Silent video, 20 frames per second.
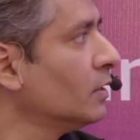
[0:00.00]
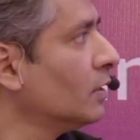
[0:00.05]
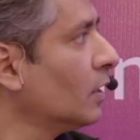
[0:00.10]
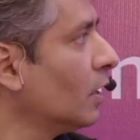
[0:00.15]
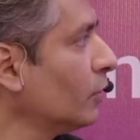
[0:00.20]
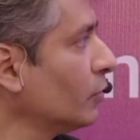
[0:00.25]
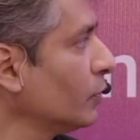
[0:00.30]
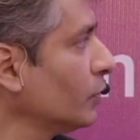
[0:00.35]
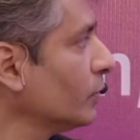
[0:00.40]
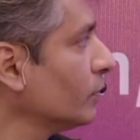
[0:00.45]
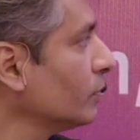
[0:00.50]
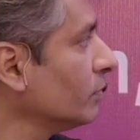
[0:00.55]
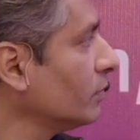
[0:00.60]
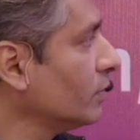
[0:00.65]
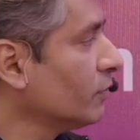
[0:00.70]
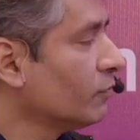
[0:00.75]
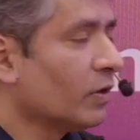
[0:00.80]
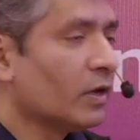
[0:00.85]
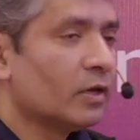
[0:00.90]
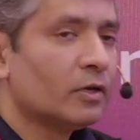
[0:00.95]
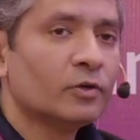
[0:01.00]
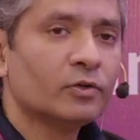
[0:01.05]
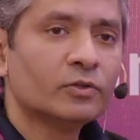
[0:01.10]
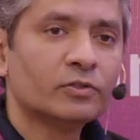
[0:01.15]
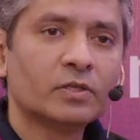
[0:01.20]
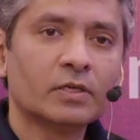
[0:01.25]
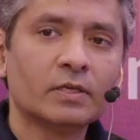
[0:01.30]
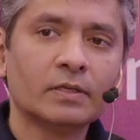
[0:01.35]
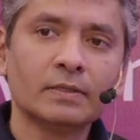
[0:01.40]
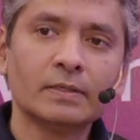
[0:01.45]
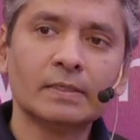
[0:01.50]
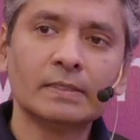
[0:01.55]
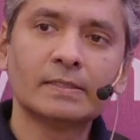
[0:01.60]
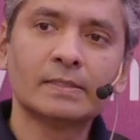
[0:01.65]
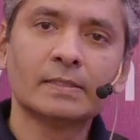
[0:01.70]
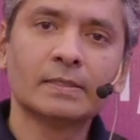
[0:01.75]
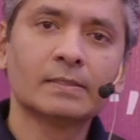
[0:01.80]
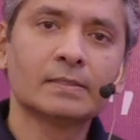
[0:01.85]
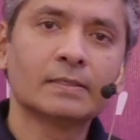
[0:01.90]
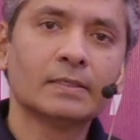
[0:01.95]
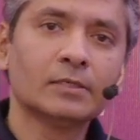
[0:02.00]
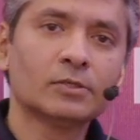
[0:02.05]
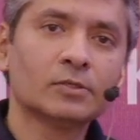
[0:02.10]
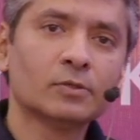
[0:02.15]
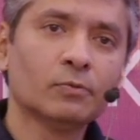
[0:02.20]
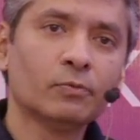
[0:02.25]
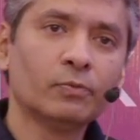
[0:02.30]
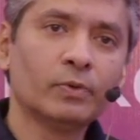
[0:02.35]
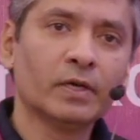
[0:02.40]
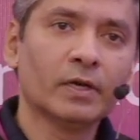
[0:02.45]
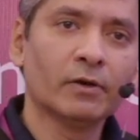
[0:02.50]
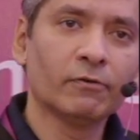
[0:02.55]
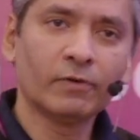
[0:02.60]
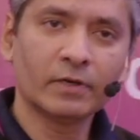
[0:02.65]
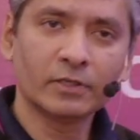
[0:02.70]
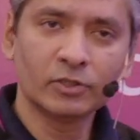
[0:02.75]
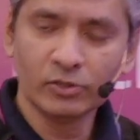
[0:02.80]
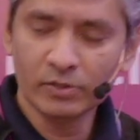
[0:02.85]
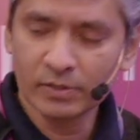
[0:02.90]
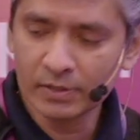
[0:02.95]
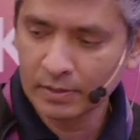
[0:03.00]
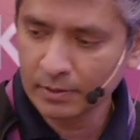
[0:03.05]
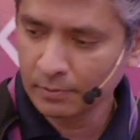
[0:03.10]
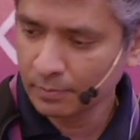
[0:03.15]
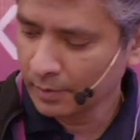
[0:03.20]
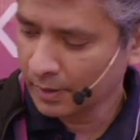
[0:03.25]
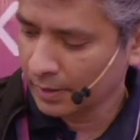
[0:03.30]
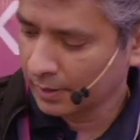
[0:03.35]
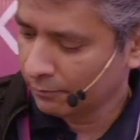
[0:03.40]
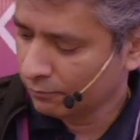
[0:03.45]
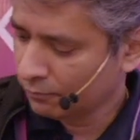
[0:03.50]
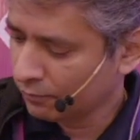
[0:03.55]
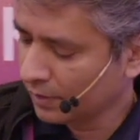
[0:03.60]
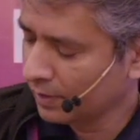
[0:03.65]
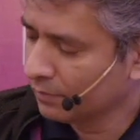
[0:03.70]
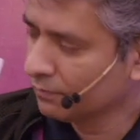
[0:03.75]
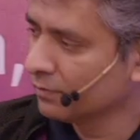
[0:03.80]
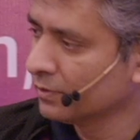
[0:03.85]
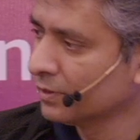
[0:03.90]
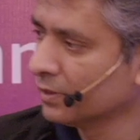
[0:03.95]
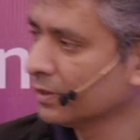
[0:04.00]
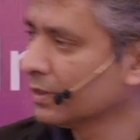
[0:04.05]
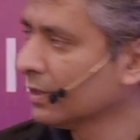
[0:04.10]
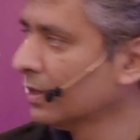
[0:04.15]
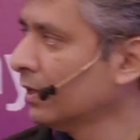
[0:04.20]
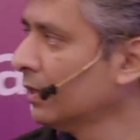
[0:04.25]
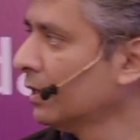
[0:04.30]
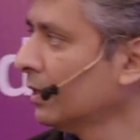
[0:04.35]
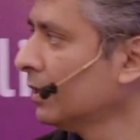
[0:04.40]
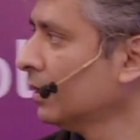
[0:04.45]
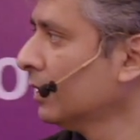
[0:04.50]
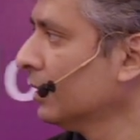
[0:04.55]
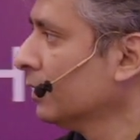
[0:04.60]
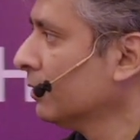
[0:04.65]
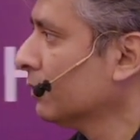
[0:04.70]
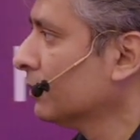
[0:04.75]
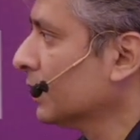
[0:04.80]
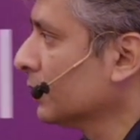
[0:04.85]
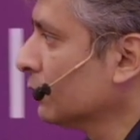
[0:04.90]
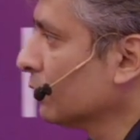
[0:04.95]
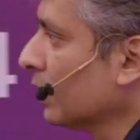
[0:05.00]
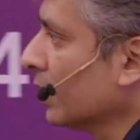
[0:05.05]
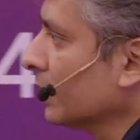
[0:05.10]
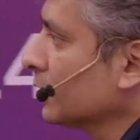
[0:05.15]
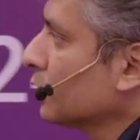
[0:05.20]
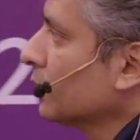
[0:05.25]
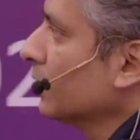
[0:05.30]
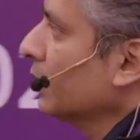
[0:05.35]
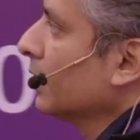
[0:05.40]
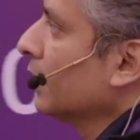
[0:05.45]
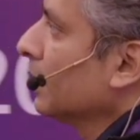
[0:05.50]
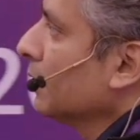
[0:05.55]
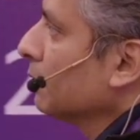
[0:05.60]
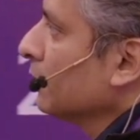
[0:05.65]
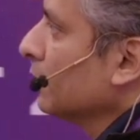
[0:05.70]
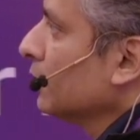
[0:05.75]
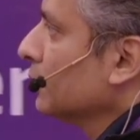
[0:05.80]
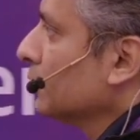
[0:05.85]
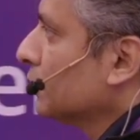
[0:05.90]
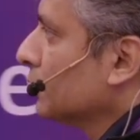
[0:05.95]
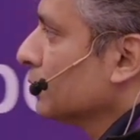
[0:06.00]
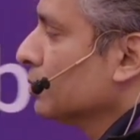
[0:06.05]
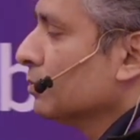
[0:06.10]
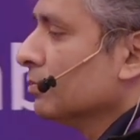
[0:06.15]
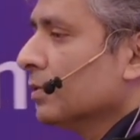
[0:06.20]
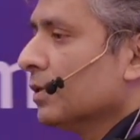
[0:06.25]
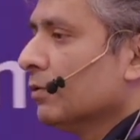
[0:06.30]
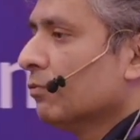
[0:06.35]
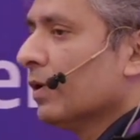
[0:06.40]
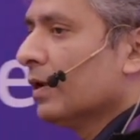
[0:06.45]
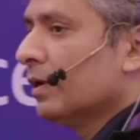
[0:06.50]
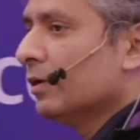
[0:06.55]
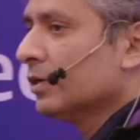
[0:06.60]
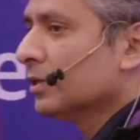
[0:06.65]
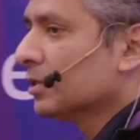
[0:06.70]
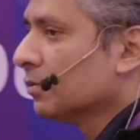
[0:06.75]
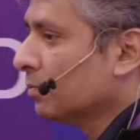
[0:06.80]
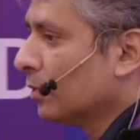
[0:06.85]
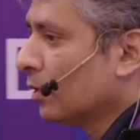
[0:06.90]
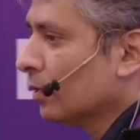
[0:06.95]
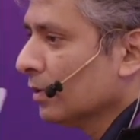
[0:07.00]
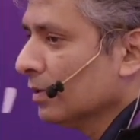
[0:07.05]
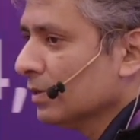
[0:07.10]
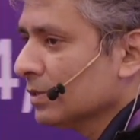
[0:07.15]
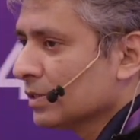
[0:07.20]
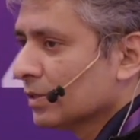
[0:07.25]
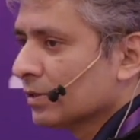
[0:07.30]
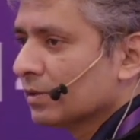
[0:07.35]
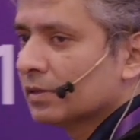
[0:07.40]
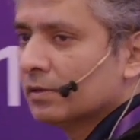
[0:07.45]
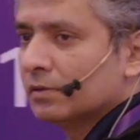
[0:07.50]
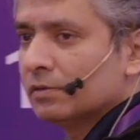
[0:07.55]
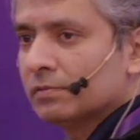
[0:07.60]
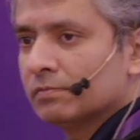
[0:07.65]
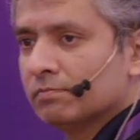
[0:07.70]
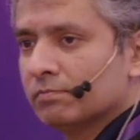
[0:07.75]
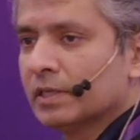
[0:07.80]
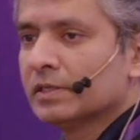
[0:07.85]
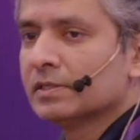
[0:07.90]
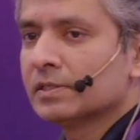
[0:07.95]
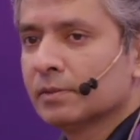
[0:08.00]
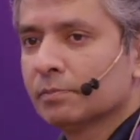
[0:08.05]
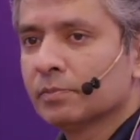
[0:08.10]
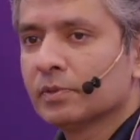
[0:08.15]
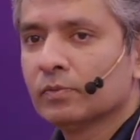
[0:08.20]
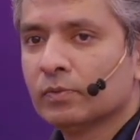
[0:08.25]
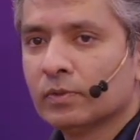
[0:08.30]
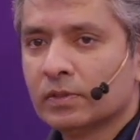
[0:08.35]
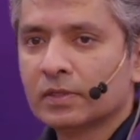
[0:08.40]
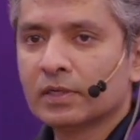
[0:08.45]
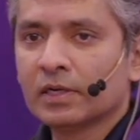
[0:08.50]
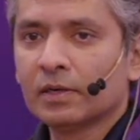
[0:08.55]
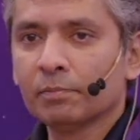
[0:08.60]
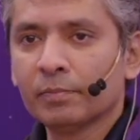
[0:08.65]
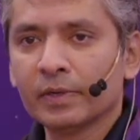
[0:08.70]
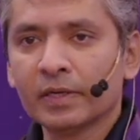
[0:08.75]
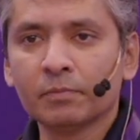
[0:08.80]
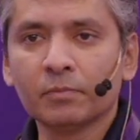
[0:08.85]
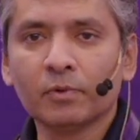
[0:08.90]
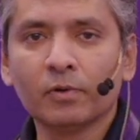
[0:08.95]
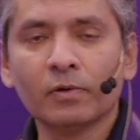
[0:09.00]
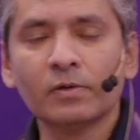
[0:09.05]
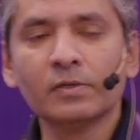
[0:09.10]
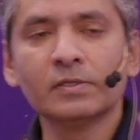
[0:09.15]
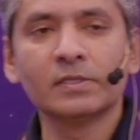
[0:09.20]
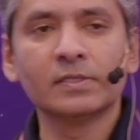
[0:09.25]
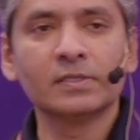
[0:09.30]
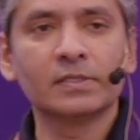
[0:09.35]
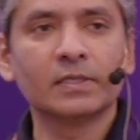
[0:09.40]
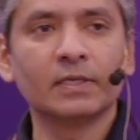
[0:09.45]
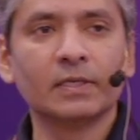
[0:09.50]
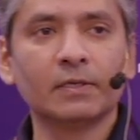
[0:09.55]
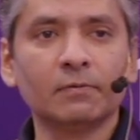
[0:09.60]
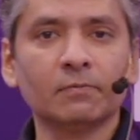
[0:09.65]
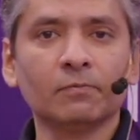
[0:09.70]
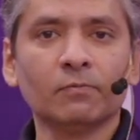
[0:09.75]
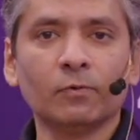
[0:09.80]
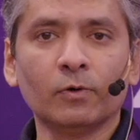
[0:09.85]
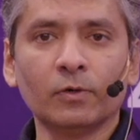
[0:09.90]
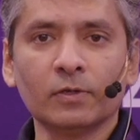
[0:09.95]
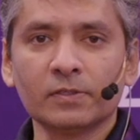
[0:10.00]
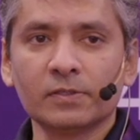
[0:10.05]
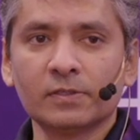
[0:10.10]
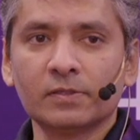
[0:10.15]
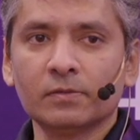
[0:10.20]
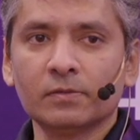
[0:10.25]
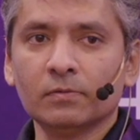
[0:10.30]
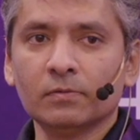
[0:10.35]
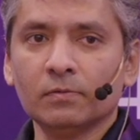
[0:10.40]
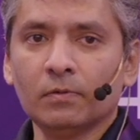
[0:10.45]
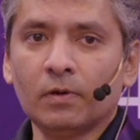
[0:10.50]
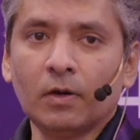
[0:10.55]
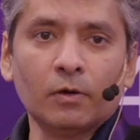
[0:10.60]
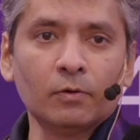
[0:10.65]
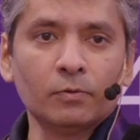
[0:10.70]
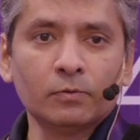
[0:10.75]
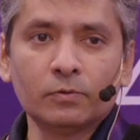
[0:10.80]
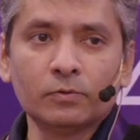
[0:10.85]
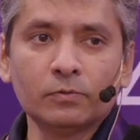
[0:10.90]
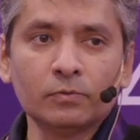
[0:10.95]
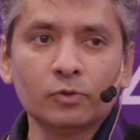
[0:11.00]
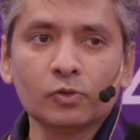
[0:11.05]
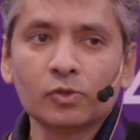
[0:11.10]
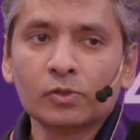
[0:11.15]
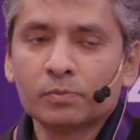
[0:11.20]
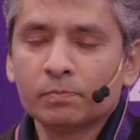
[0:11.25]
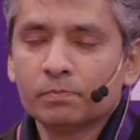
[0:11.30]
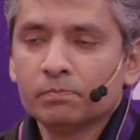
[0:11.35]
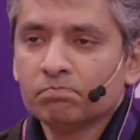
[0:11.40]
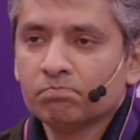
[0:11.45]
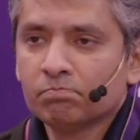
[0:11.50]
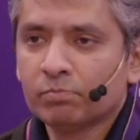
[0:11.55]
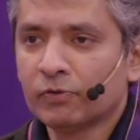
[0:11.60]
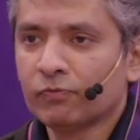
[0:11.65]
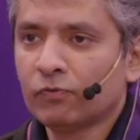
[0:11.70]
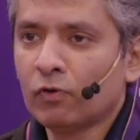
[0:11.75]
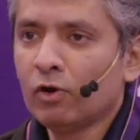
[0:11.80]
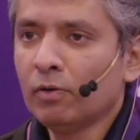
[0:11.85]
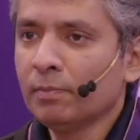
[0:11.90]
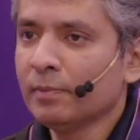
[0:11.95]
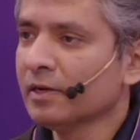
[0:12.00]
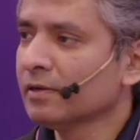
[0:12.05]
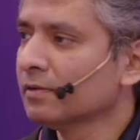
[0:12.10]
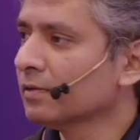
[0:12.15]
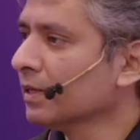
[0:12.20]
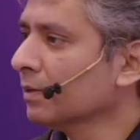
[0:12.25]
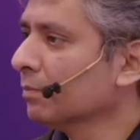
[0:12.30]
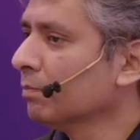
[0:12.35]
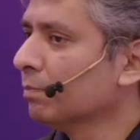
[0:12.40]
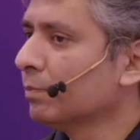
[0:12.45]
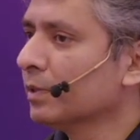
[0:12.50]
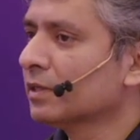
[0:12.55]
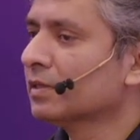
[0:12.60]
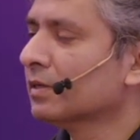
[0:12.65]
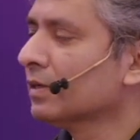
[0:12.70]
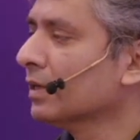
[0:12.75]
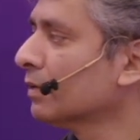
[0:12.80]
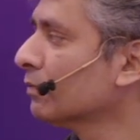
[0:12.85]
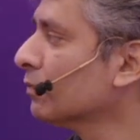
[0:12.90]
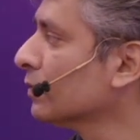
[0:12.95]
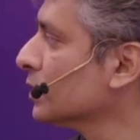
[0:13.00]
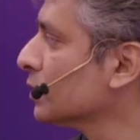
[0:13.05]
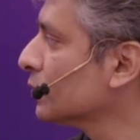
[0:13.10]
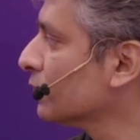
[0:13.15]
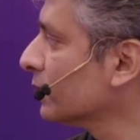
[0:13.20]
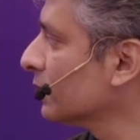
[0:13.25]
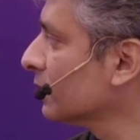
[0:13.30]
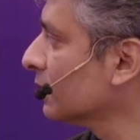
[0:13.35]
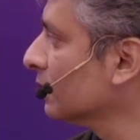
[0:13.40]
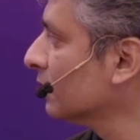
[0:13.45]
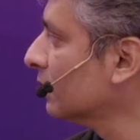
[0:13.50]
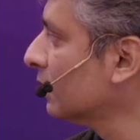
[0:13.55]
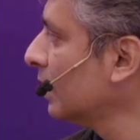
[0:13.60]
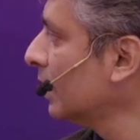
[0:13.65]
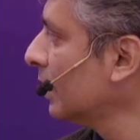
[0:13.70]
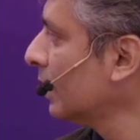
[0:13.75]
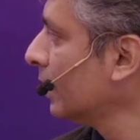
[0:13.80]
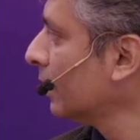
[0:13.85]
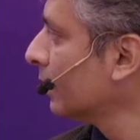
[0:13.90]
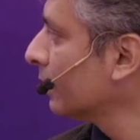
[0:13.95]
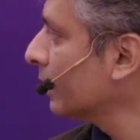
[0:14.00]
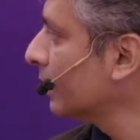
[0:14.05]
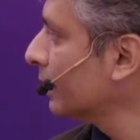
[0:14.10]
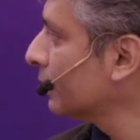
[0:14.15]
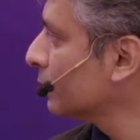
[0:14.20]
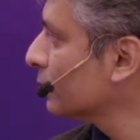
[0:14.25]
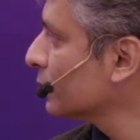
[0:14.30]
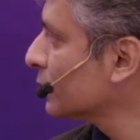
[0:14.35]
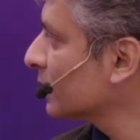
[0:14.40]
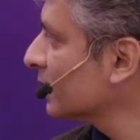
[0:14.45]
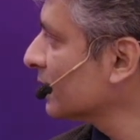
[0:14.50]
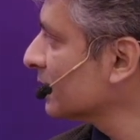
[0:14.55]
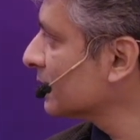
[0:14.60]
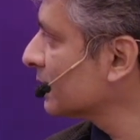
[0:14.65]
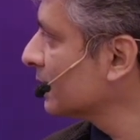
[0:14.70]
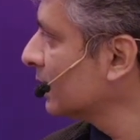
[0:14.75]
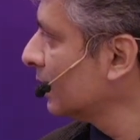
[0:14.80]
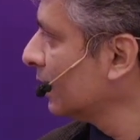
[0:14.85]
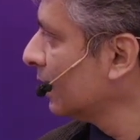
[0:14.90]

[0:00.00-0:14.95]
How do you evaluate these things, right? So we have actually set up a framework that will actually enable you to evaluate models, or in simple word, compare models and see what is how those perform, and then pick the right ones for the right use case.